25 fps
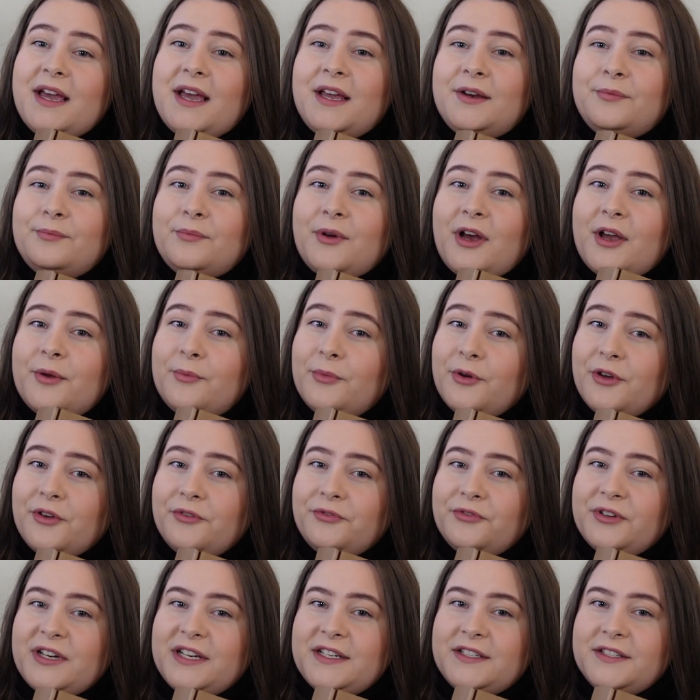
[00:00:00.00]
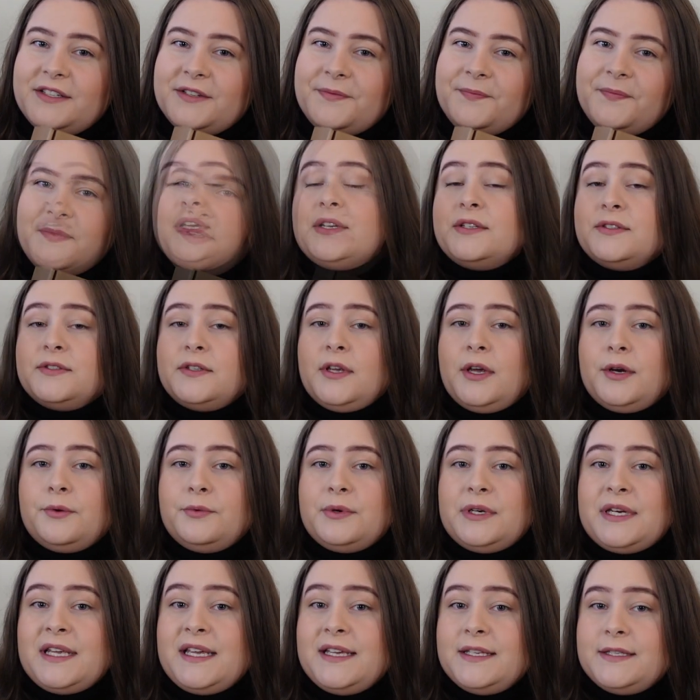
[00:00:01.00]
and my boyfriend. We can start
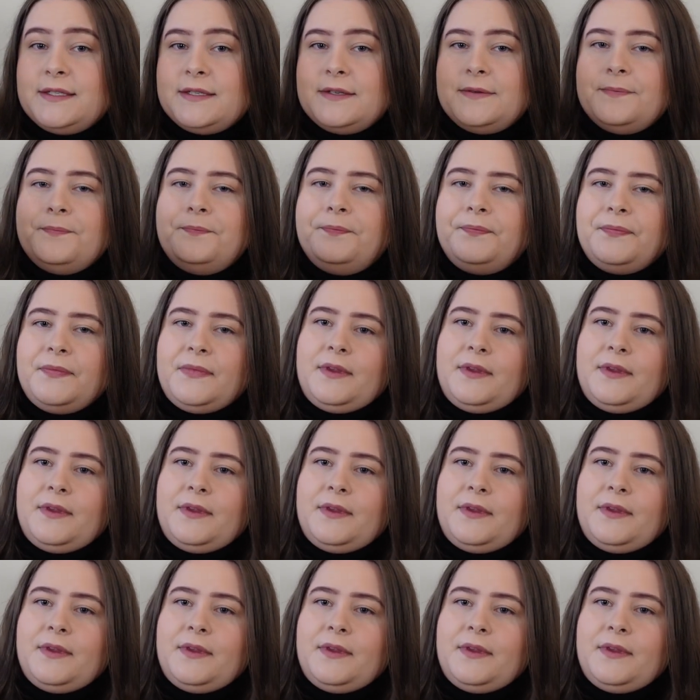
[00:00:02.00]
with his.